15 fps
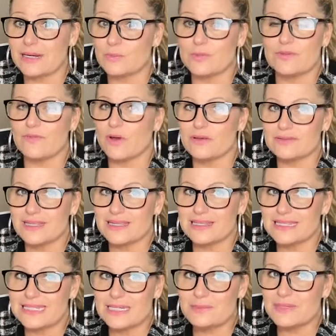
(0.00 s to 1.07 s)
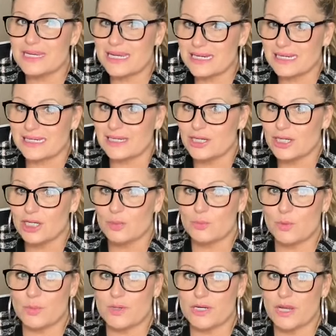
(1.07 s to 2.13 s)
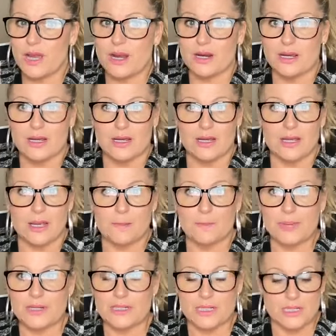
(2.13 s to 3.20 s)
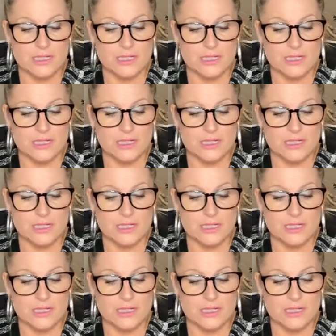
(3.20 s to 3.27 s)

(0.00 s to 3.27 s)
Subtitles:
We've all done that in the beginning when we're young. But